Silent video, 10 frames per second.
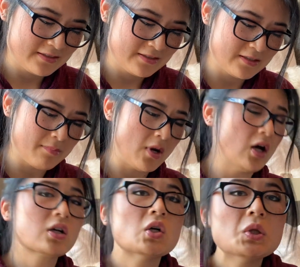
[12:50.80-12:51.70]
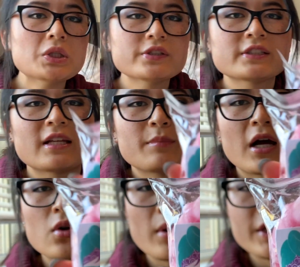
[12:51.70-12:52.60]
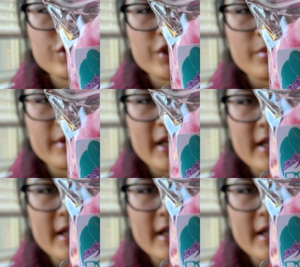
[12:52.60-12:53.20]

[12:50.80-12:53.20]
Damocles. I'm not quite sure what that